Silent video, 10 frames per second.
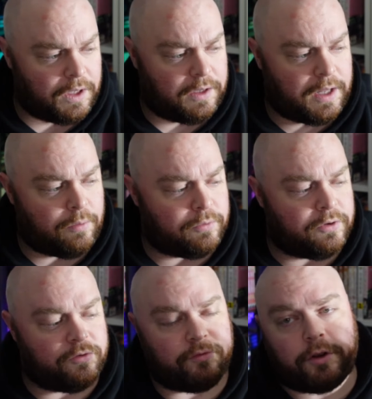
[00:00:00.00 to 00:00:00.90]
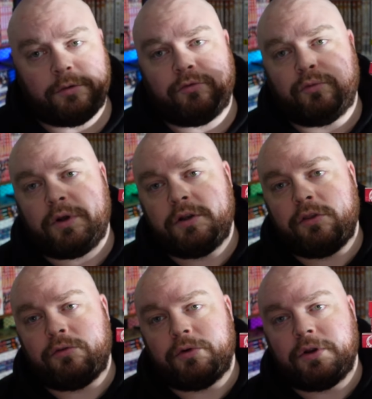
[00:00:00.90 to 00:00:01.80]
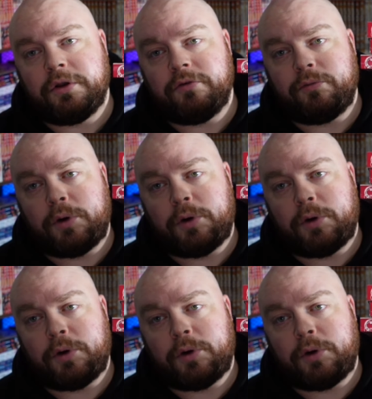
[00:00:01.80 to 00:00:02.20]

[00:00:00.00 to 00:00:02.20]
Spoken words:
and that was volumes 1 to 3 of